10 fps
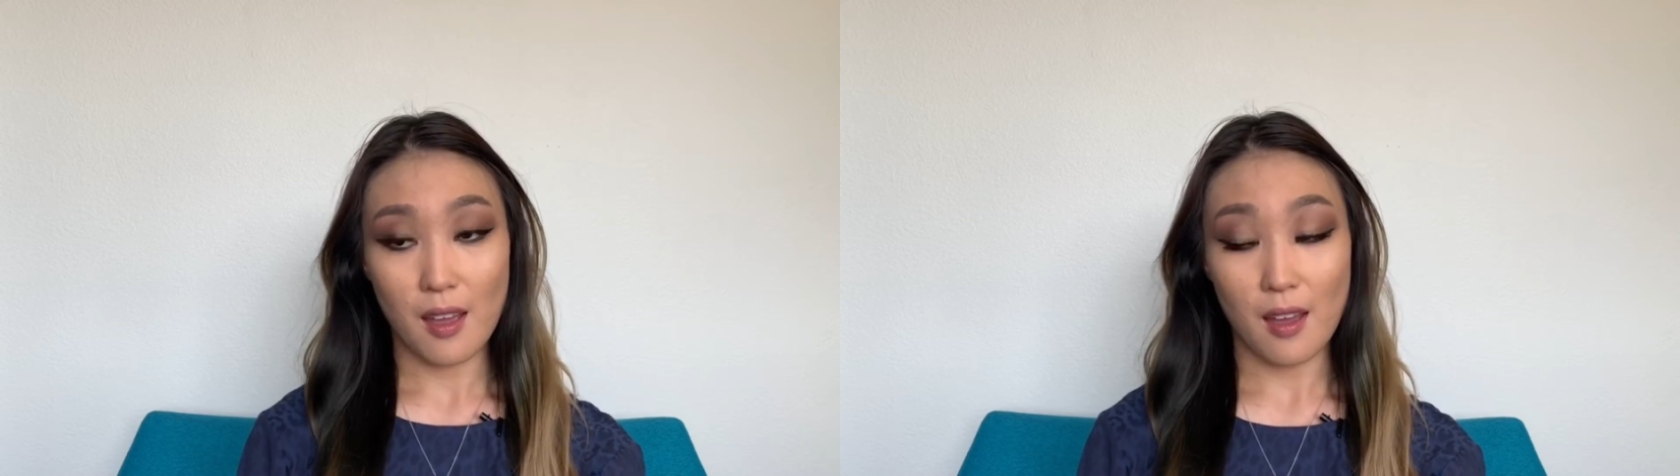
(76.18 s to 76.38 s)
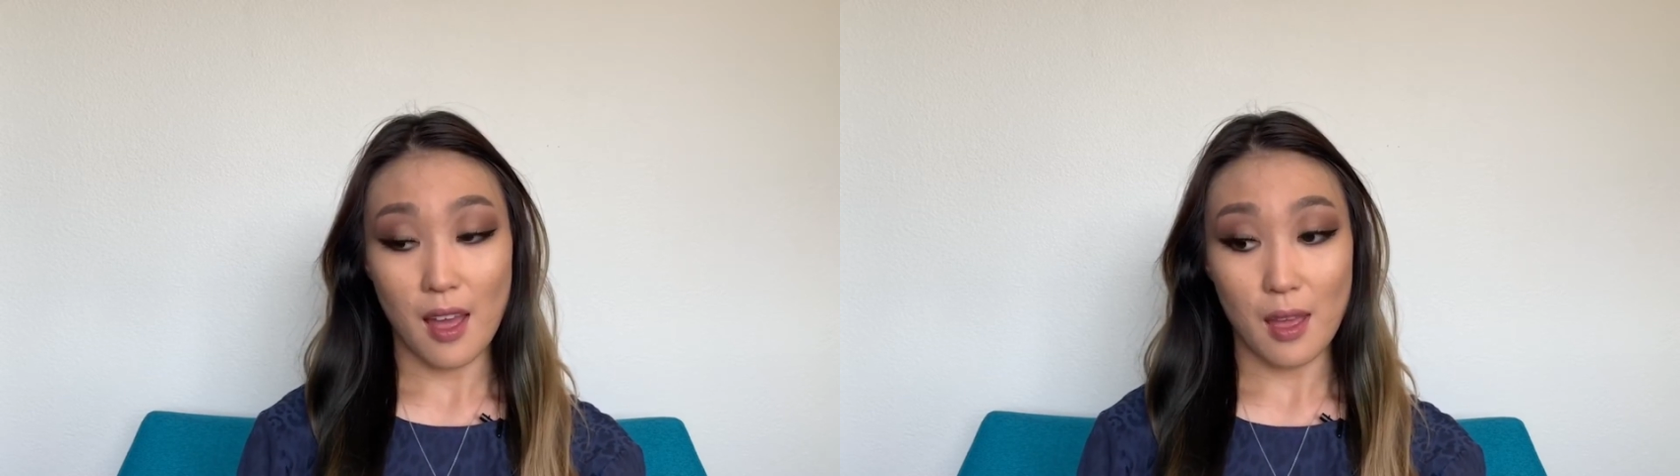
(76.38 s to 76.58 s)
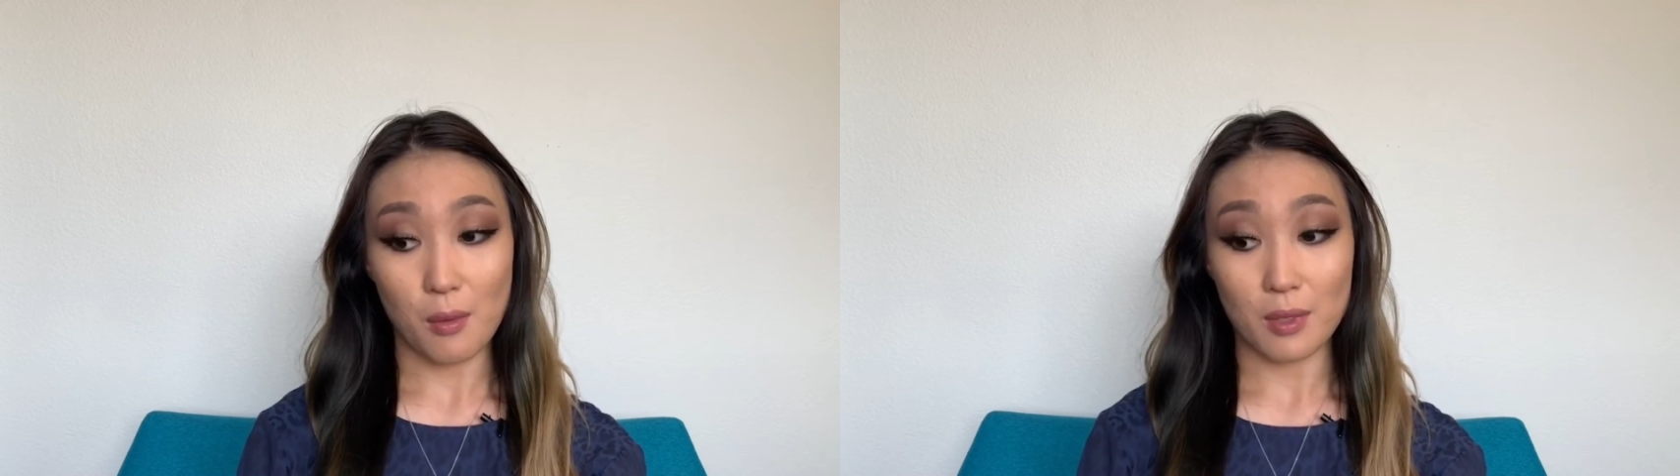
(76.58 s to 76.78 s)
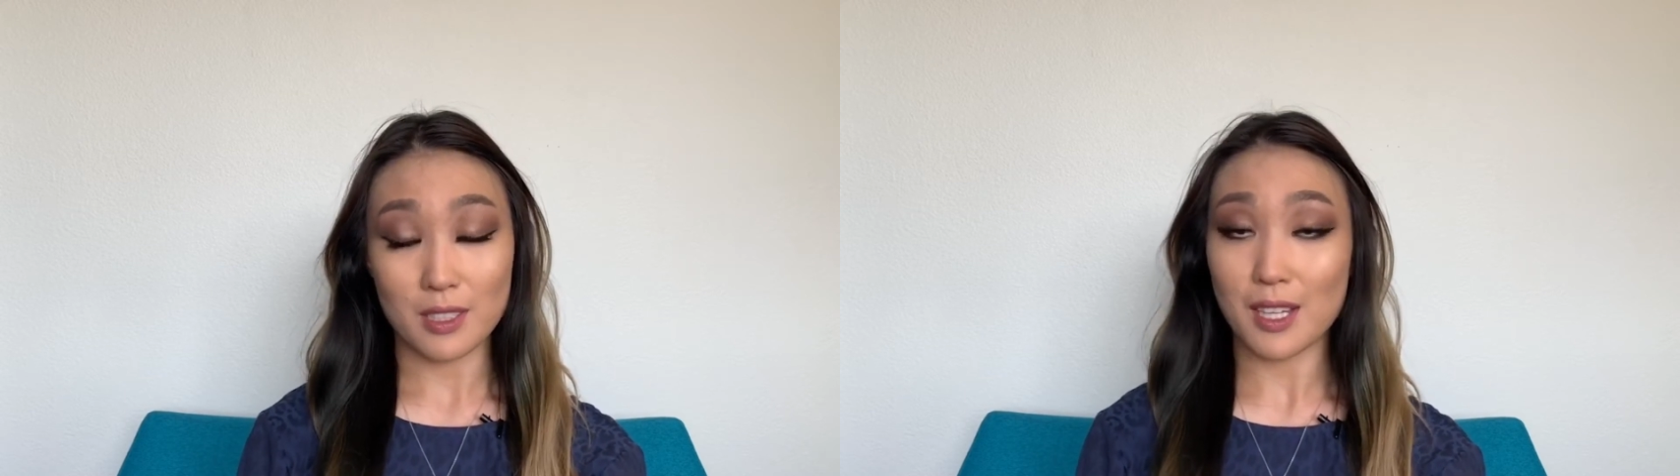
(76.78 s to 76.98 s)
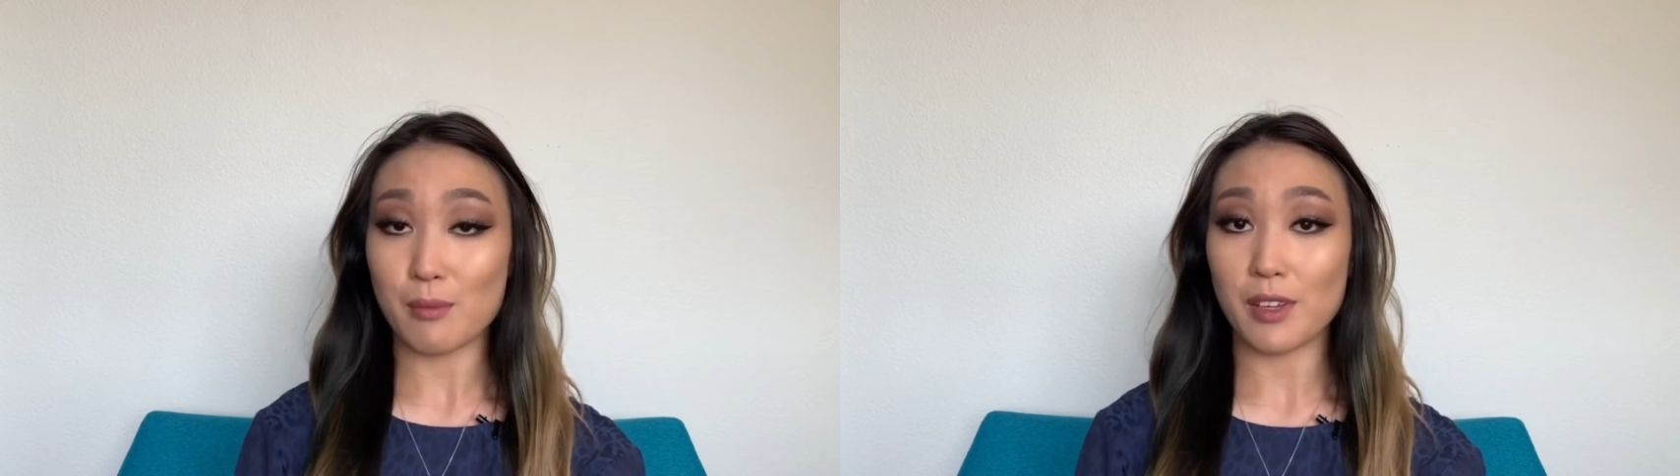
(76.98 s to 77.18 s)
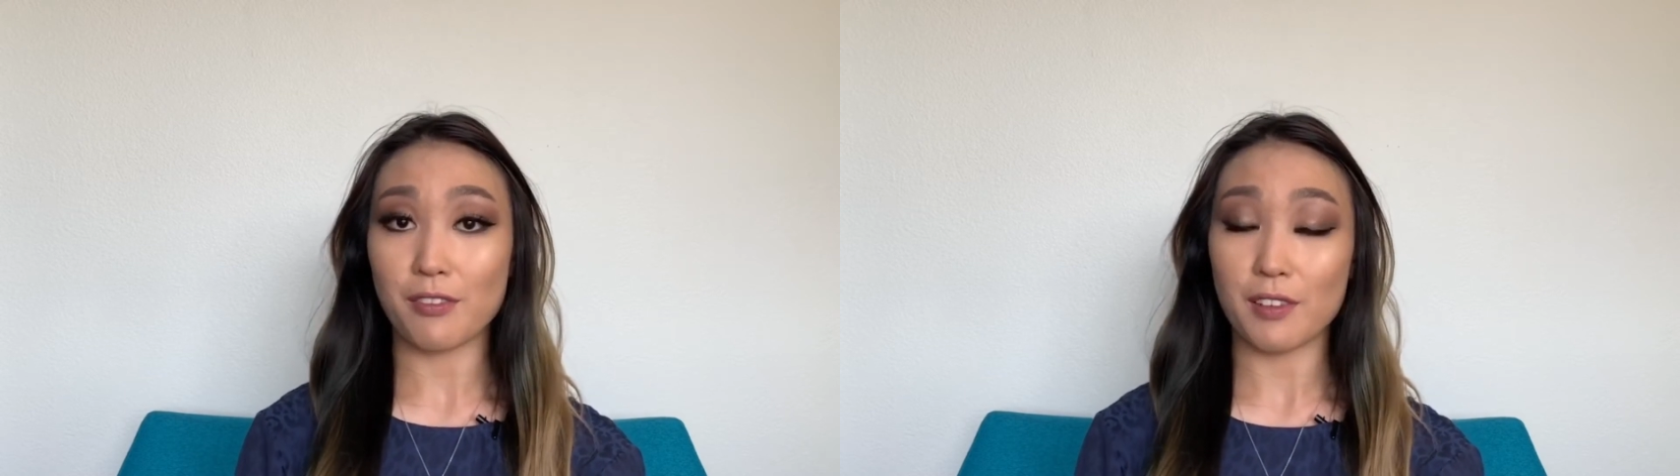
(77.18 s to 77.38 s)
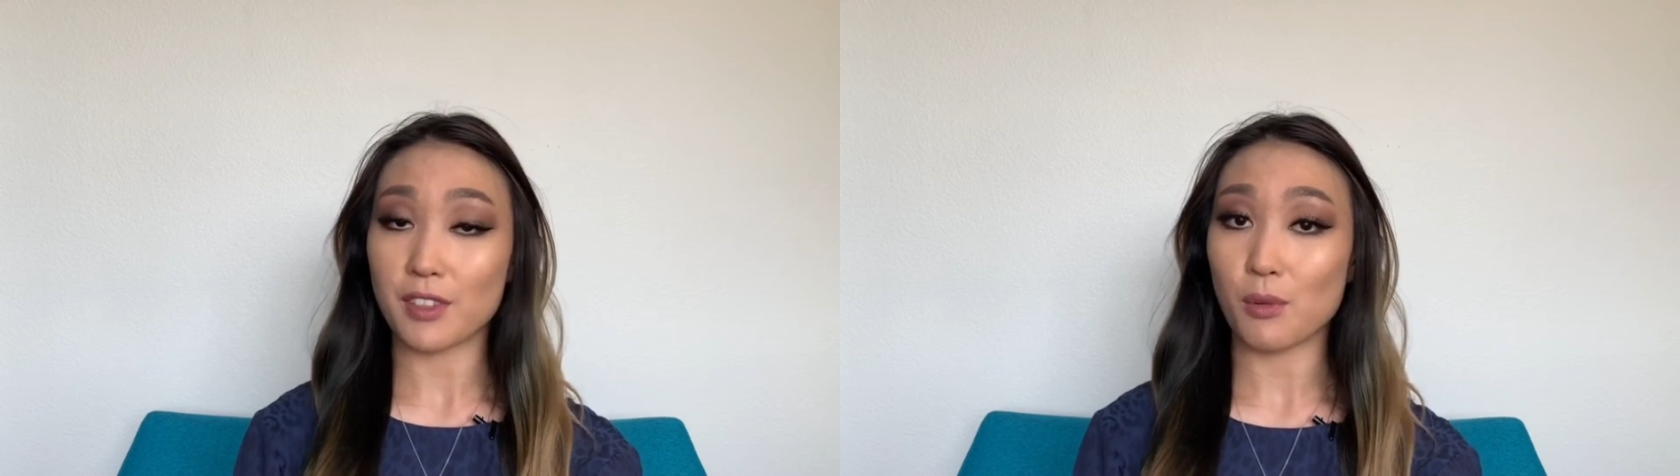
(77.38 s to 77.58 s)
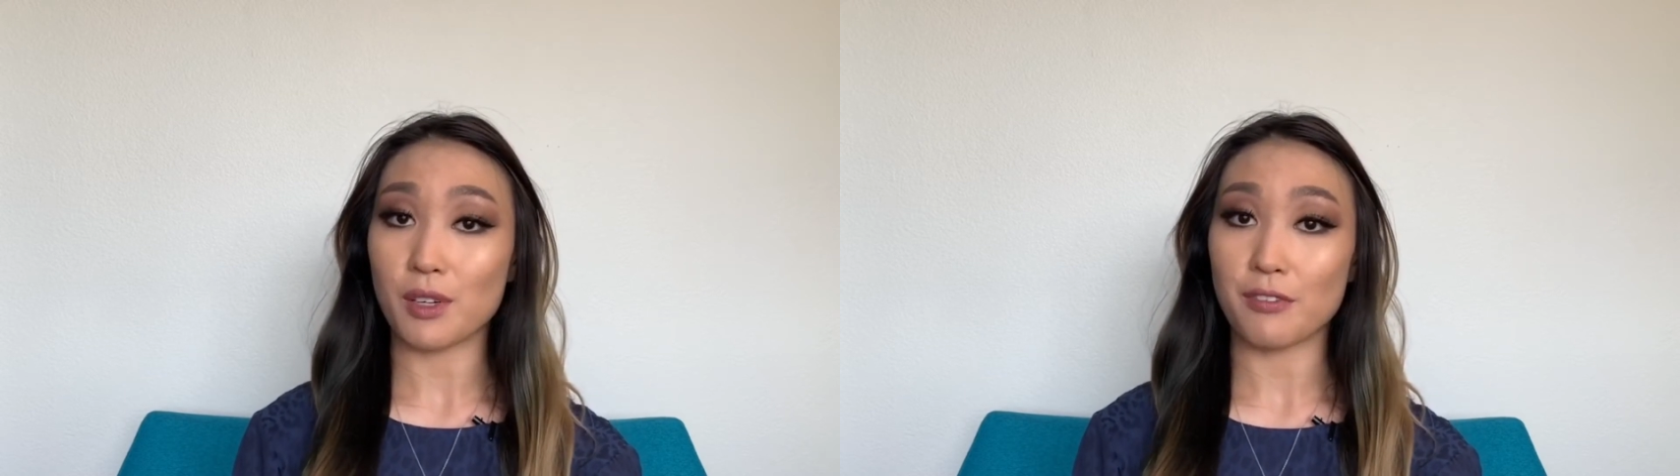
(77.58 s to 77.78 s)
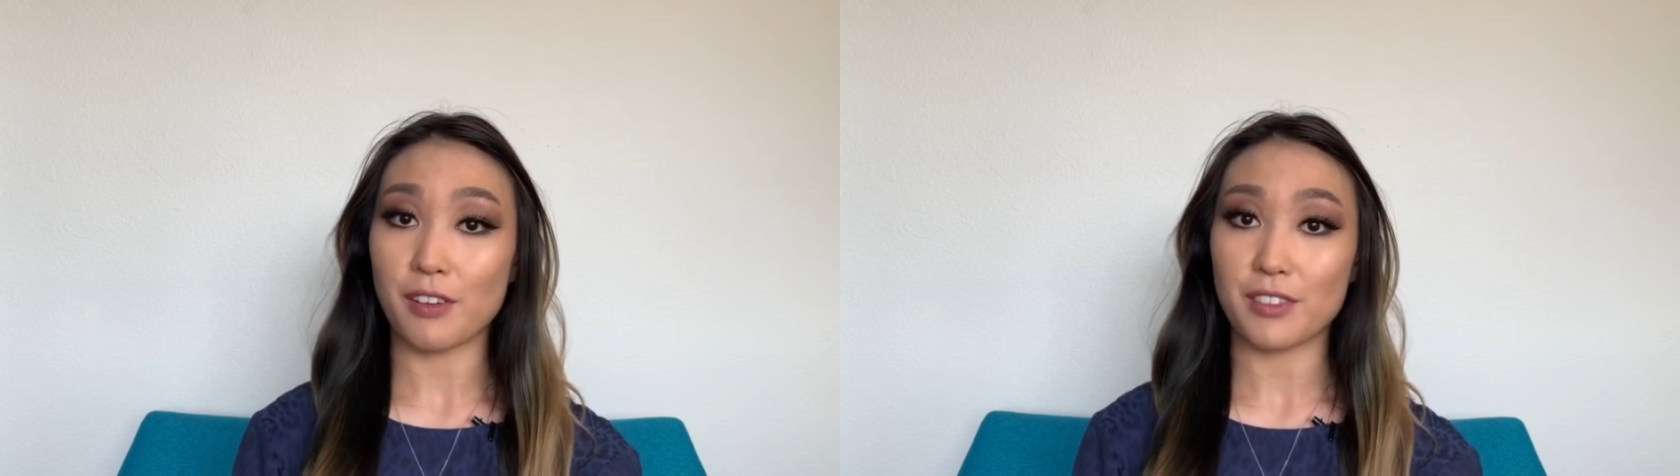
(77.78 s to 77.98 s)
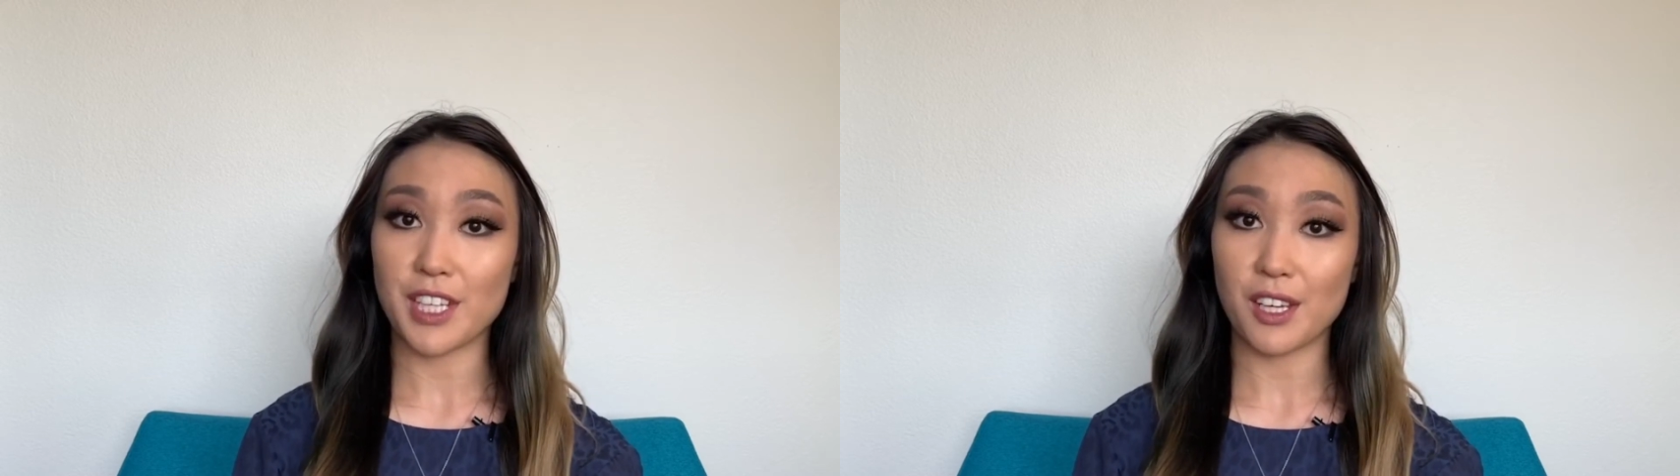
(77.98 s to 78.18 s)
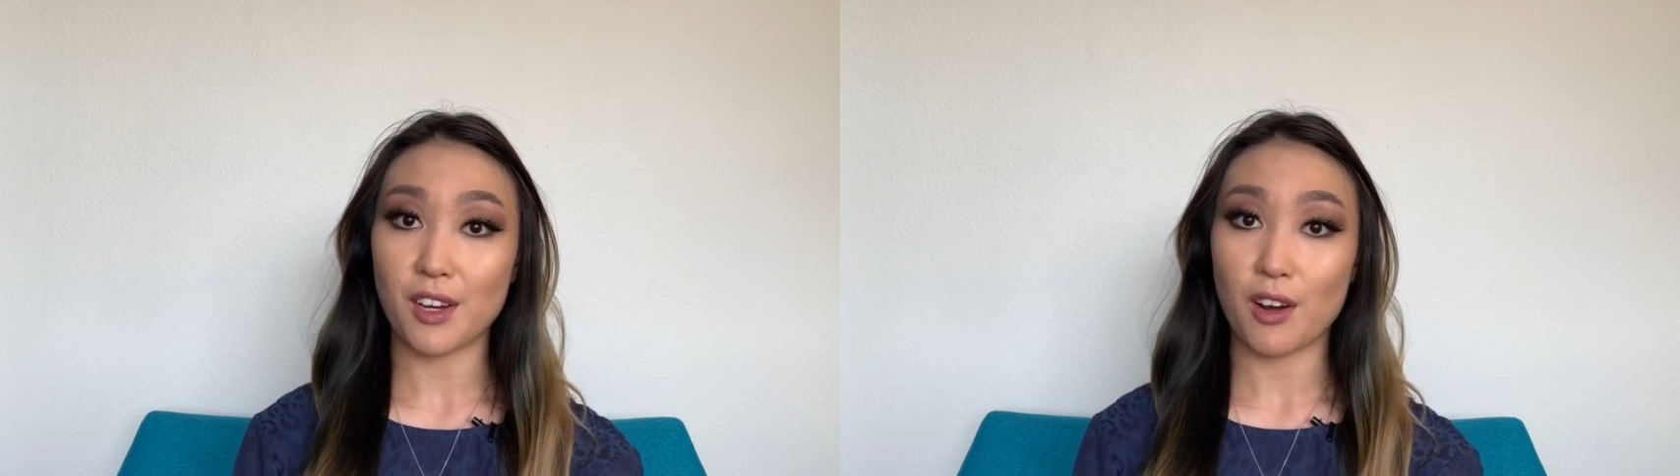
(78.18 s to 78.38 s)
I was deemed a 5150